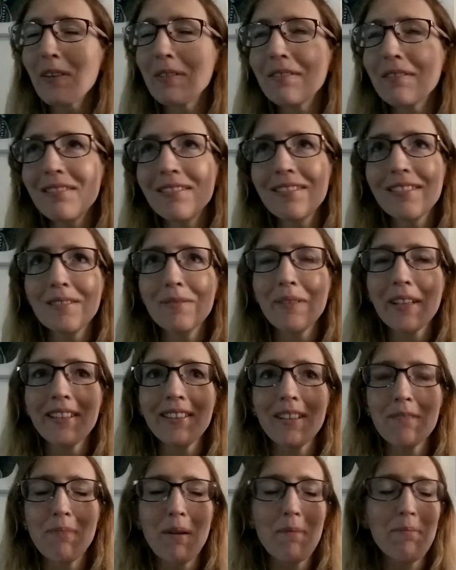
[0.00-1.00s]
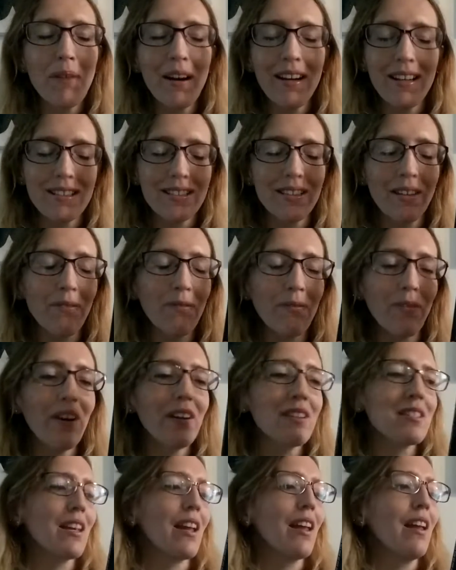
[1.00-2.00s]
Oh my god, my brain has gotten
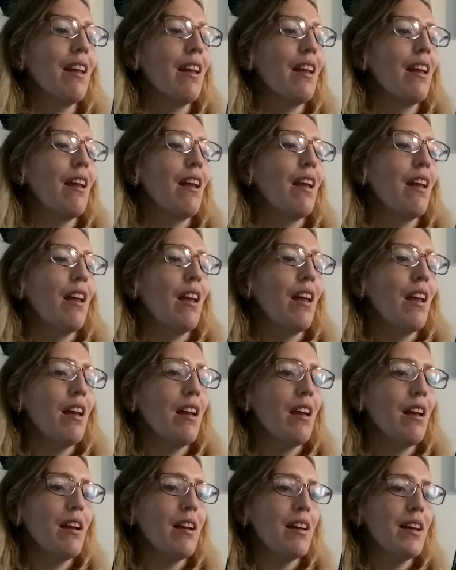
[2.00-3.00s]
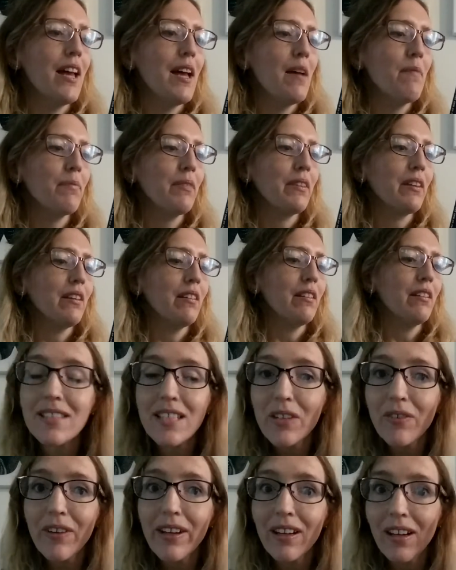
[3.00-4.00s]
farty.
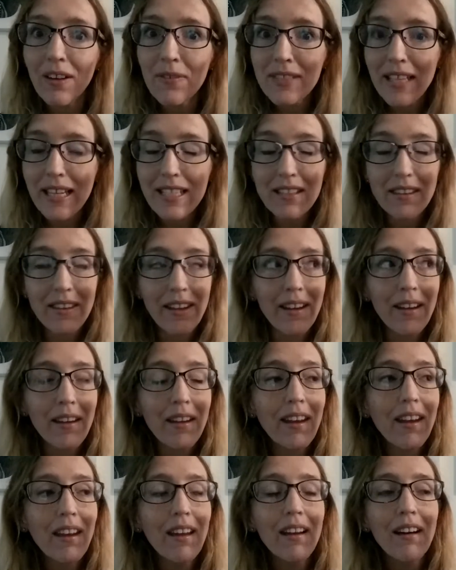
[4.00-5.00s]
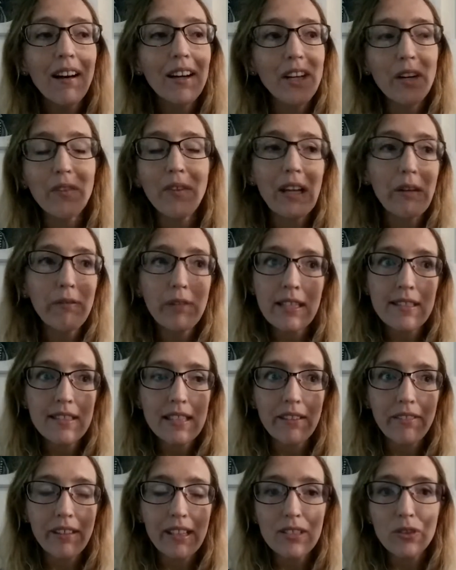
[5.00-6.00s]
Considering I've said that I don't really read
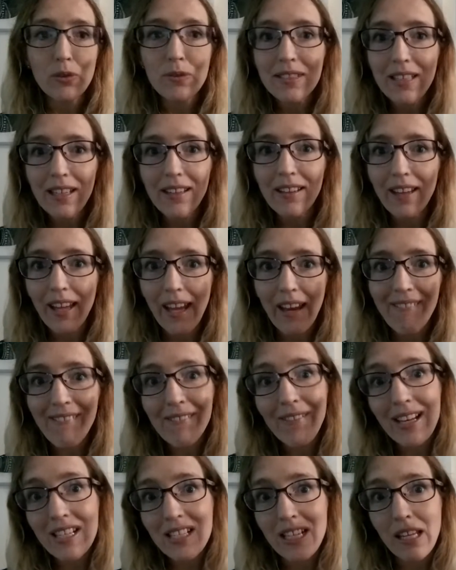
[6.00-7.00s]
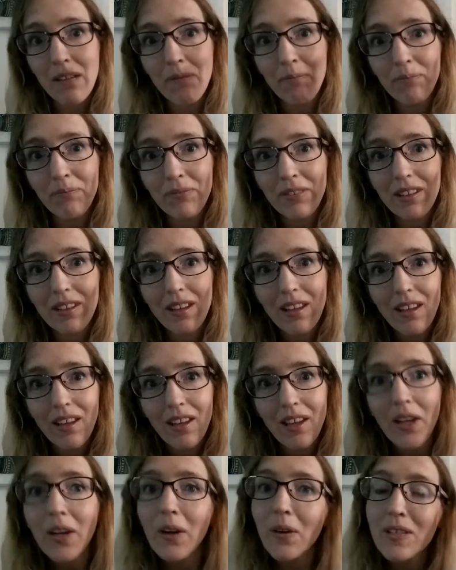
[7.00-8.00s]
series, you'll see in here I've actually
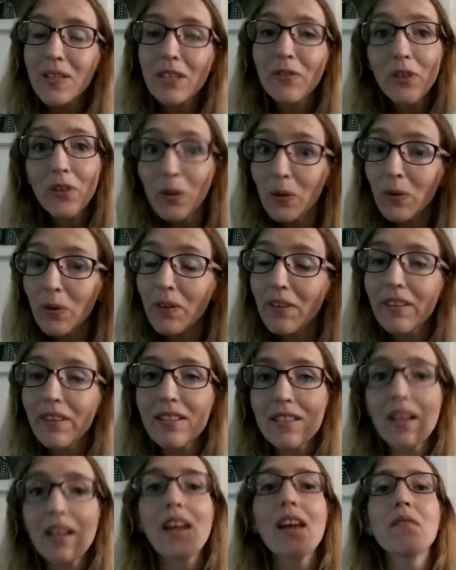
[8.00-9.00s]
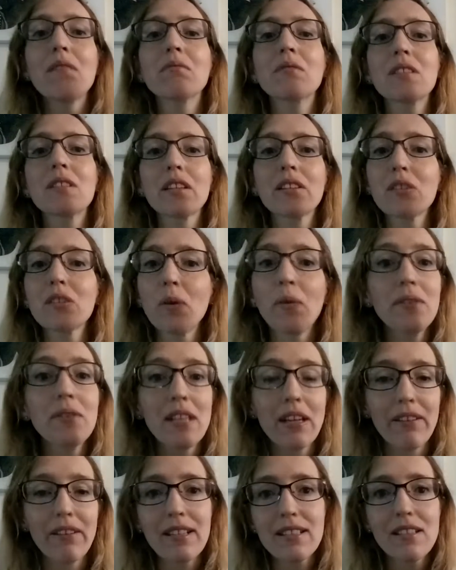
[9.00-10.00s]
got a few that to do a
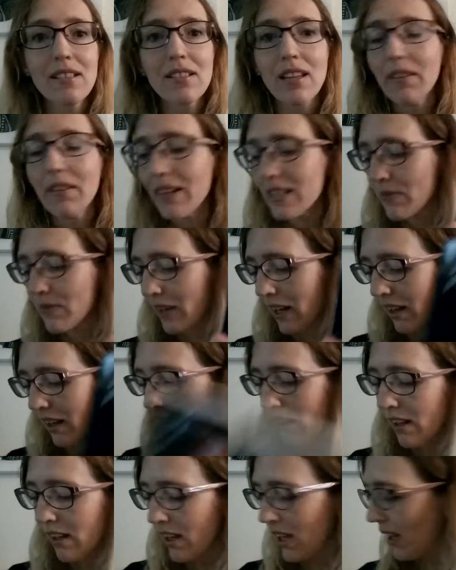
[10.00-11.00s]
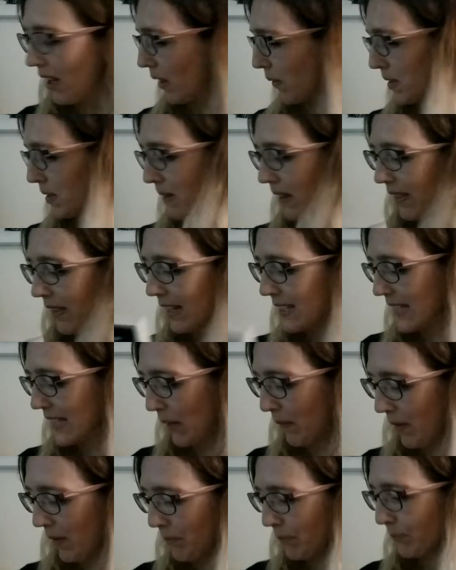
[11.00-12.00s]
series. So that's funny. Anyway, that's that
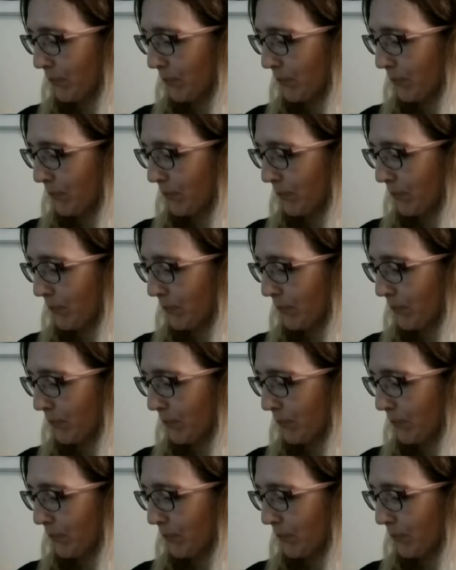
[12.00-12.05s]
one.